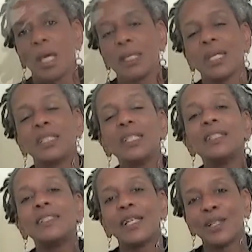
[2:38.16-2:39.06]
And I
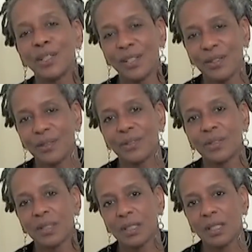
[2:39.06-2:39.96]
didn't tell you
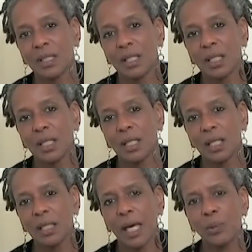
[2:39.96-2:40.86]

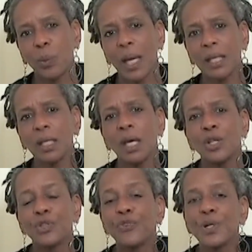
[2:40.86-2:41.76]
that when
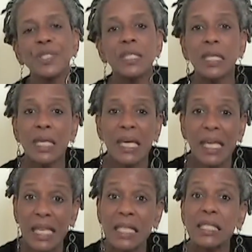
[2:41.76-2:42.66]
diversity
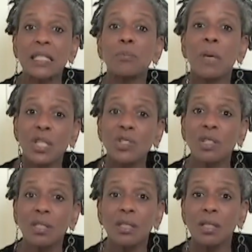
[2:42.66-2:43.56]
isn't
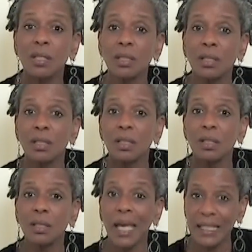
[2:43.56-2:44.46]
mentioned
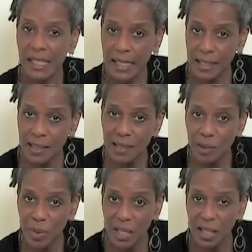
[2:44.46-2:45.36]
and needs to
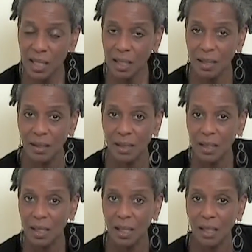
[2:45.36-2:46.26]
be,
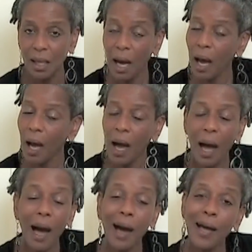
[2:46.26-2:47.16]

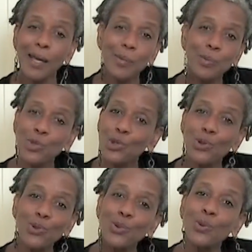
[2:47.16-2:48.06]
I'm
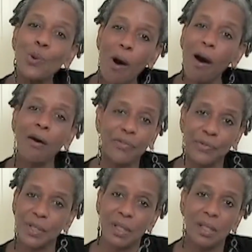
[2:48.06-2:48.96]
too
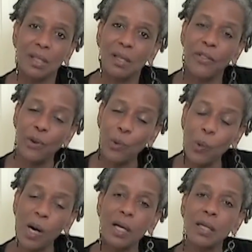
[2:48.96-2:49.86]
often the
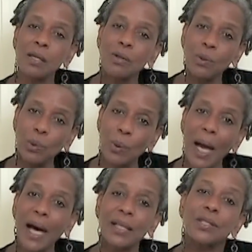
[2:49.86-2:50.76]
one who
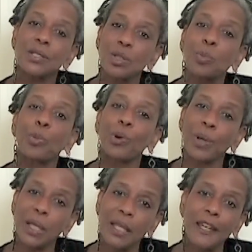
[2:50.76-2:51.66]
has to
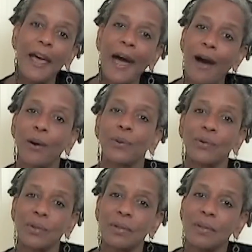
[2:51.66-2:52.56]
point it
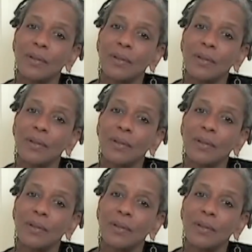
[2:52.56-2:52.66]
out.